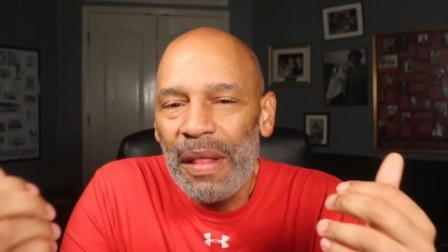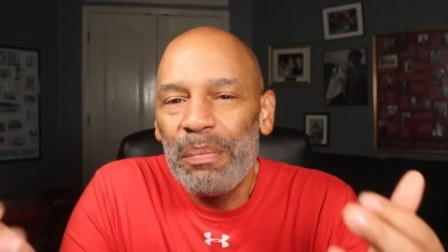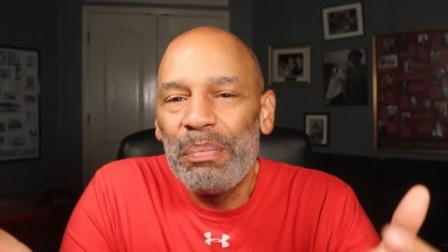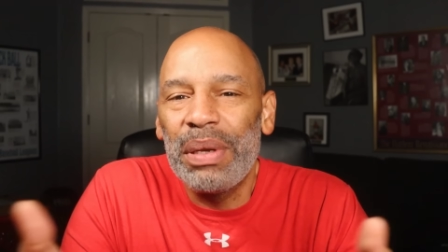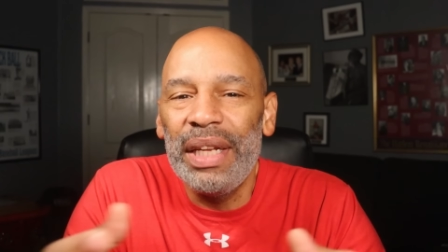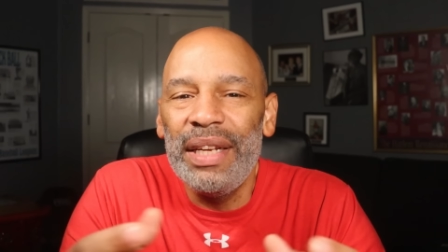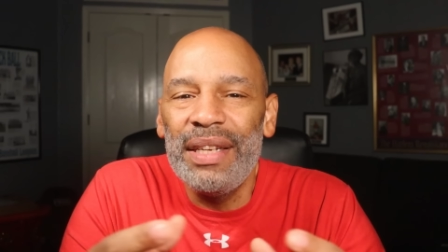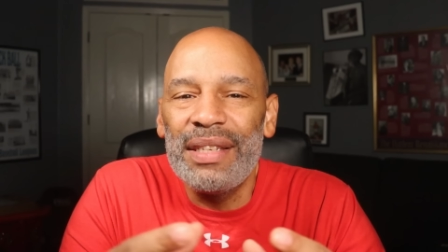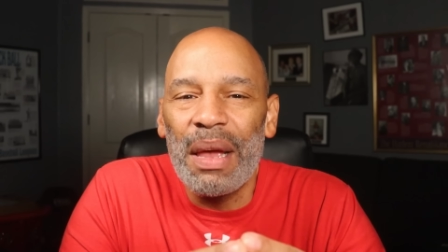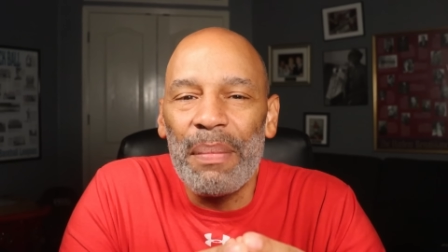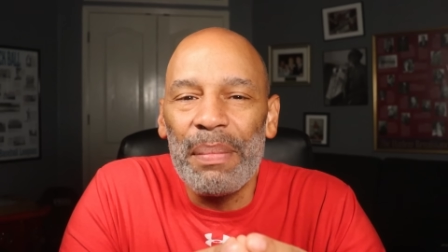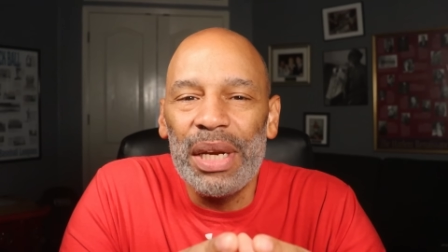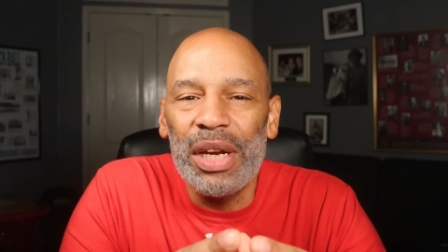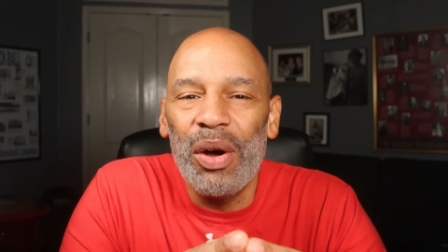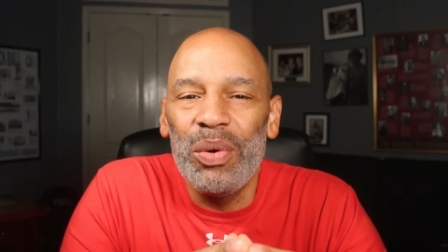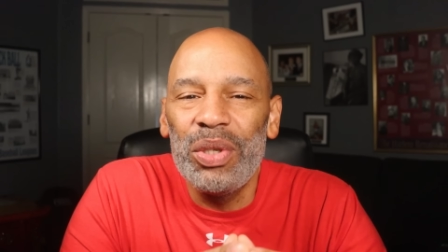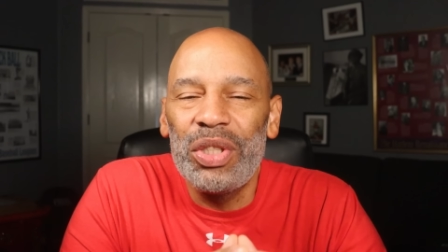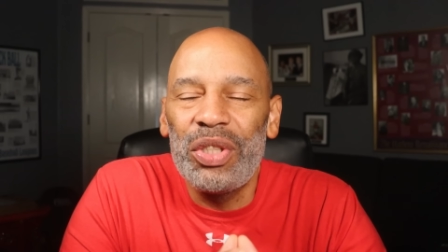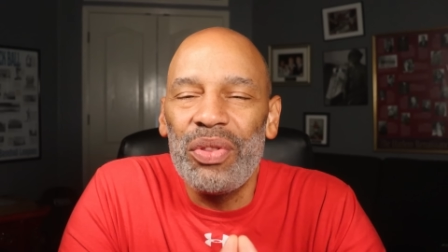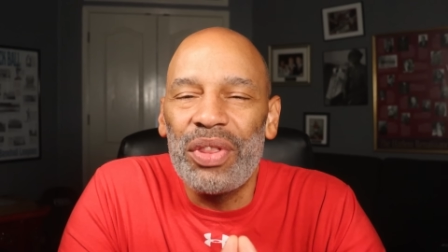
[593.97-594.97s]
Please let me
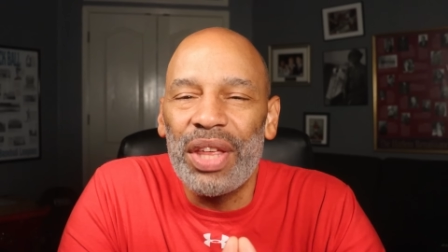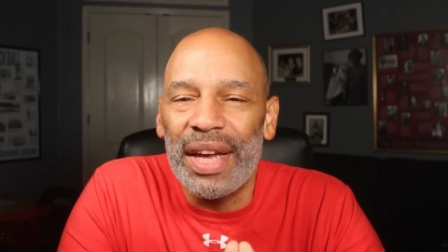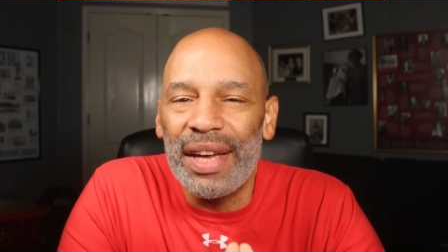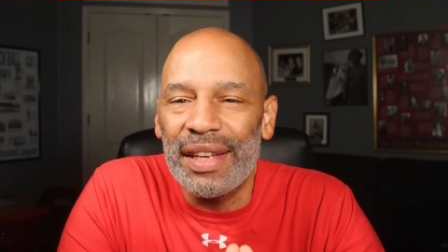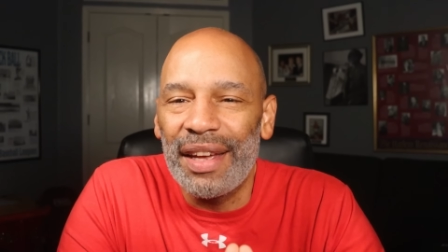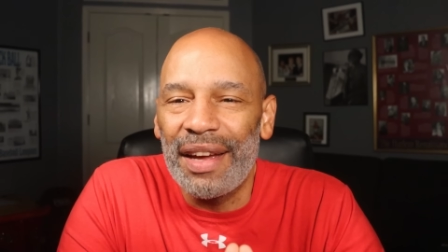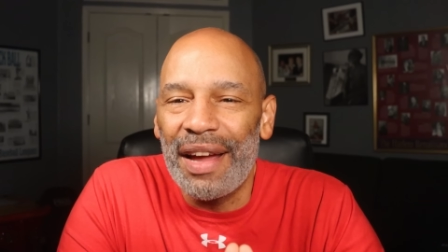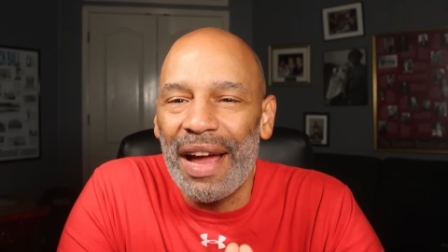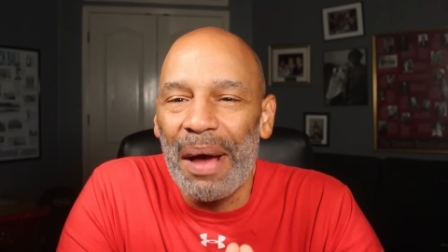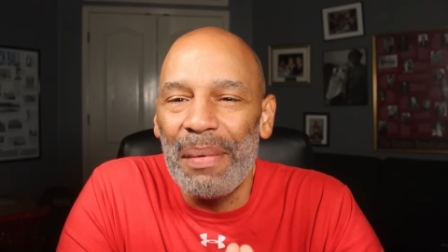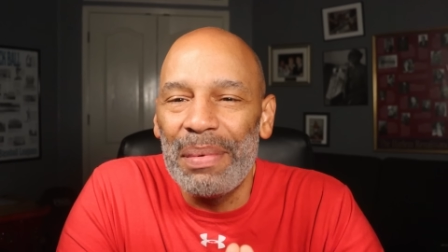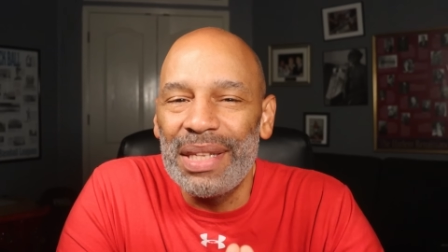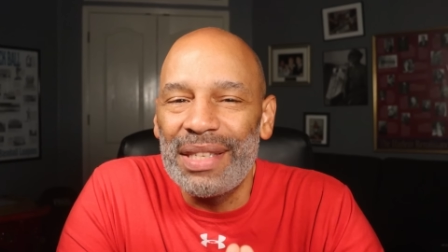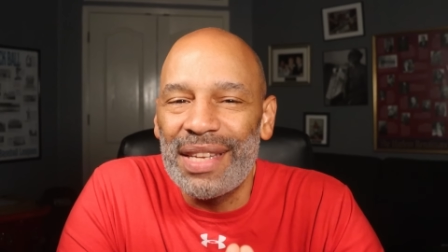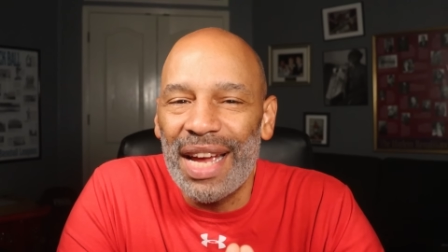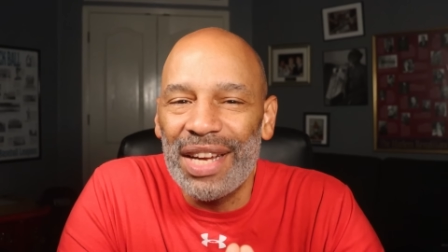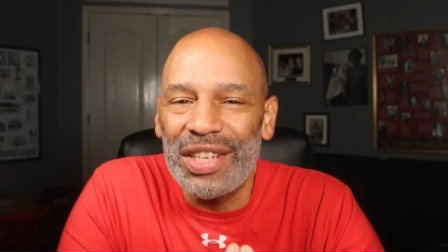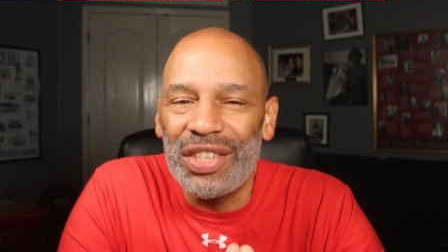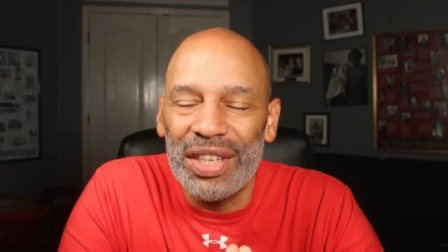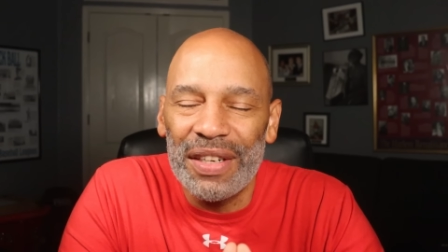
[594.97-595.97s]
know what you think in the comment
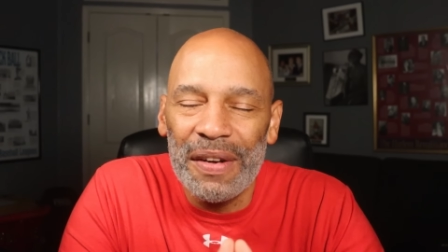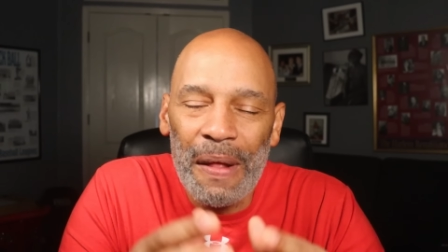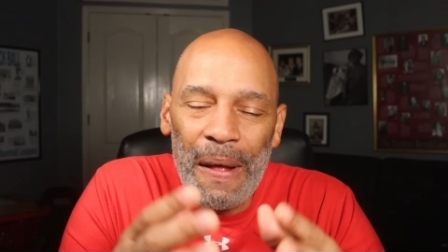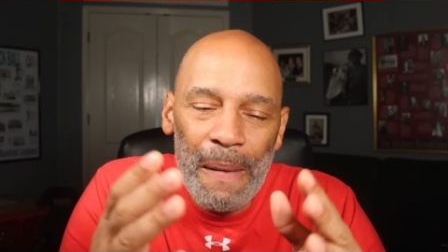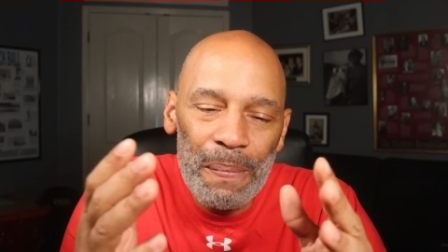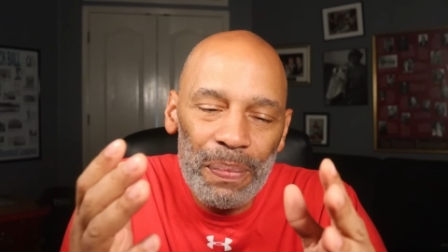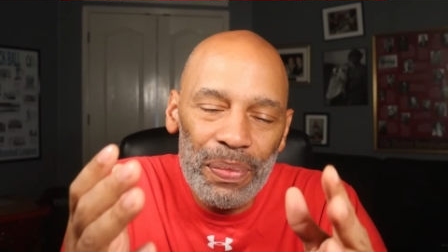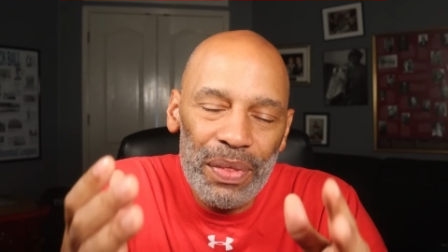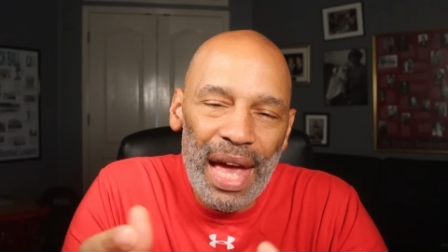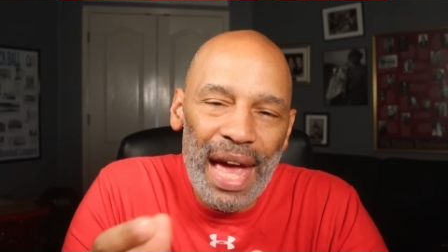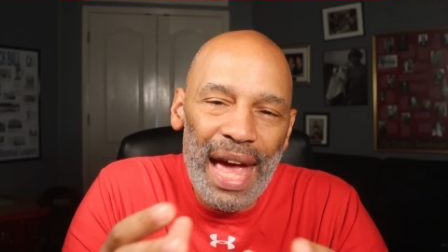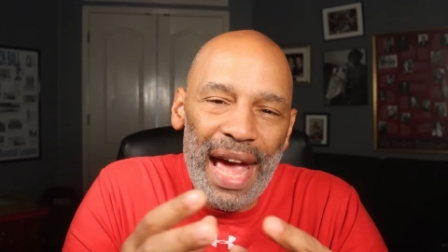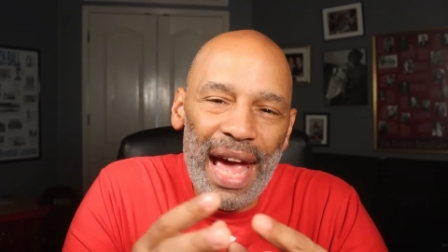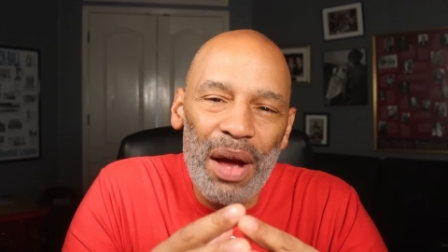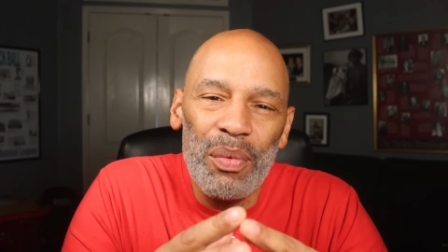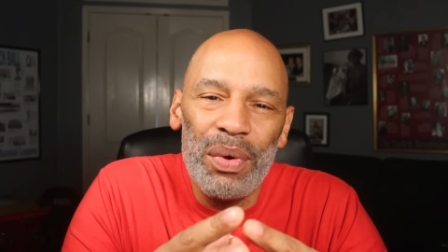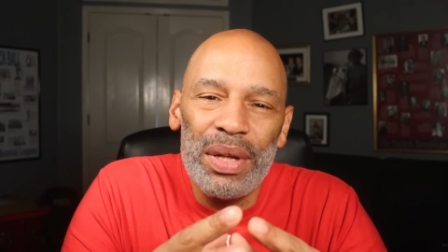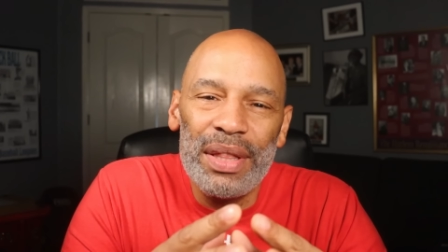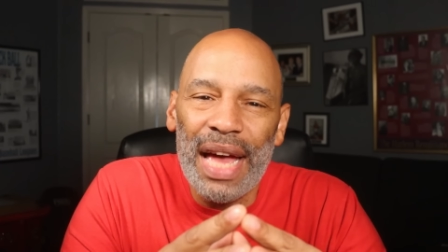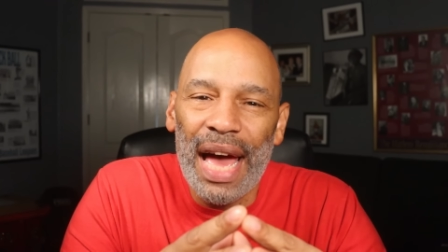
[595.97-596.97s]
section.
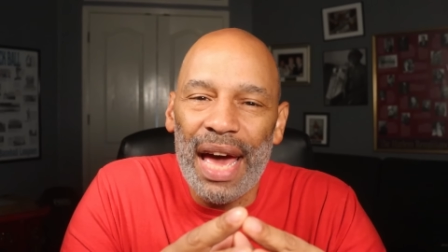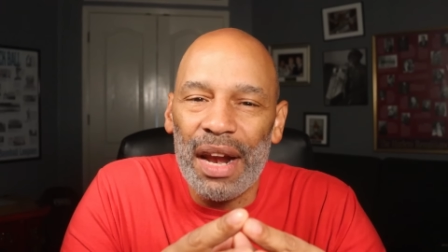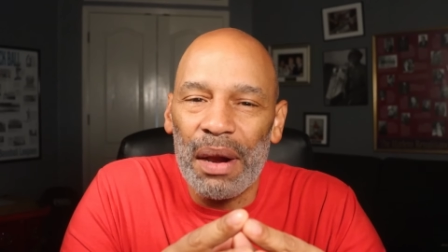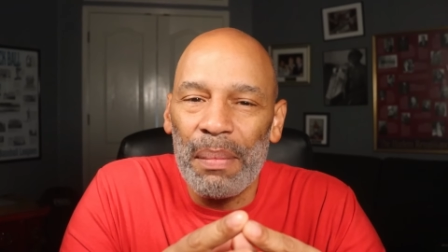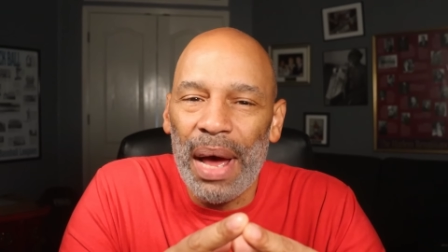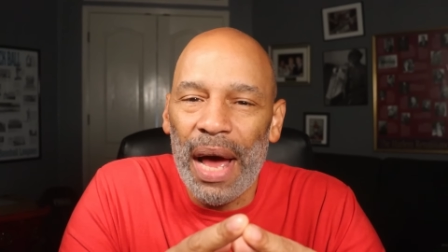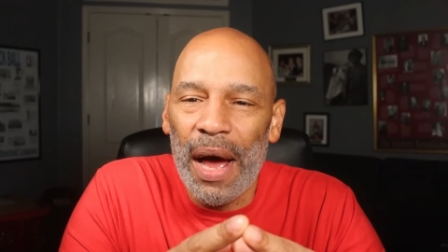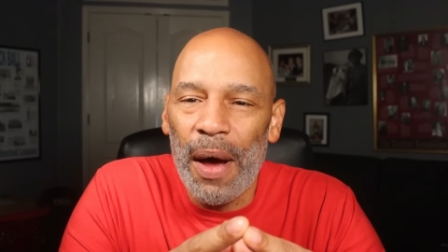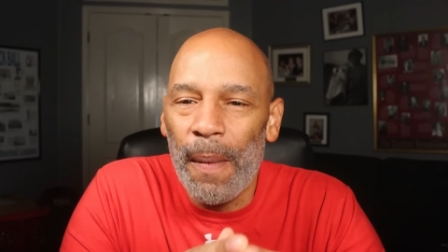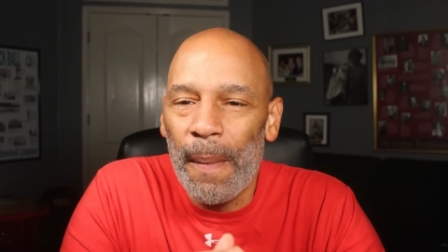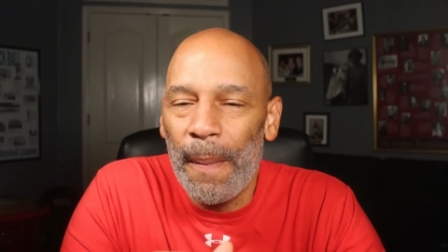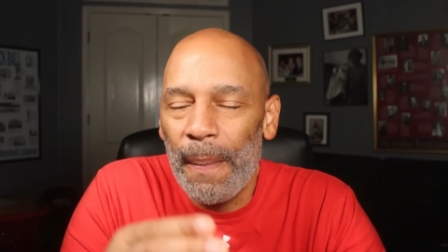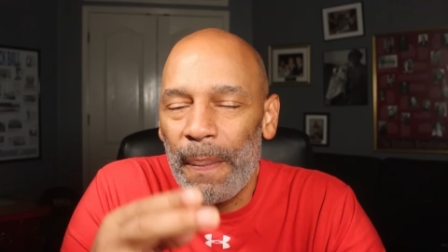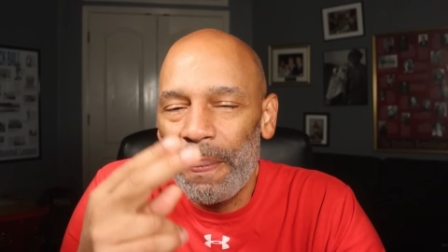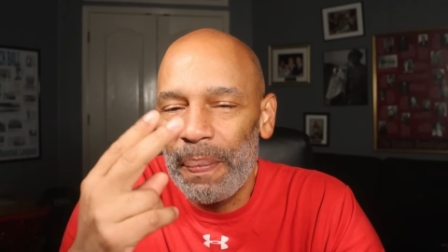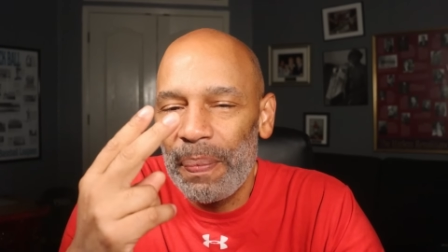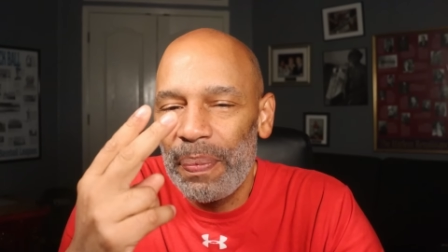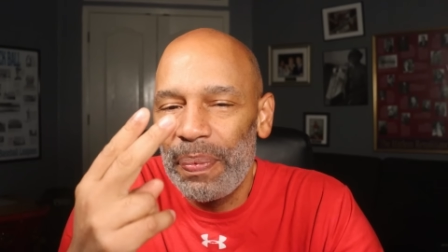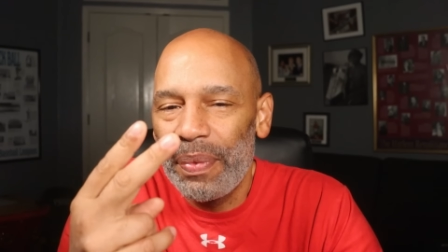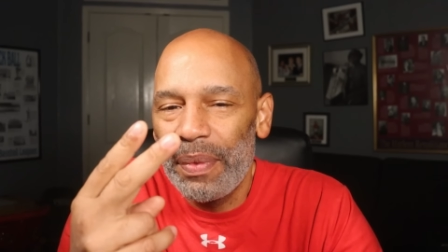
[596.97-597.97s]
And with that, I'm
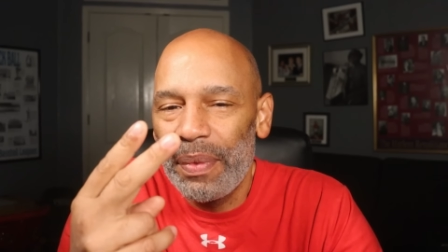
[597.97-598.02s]
out.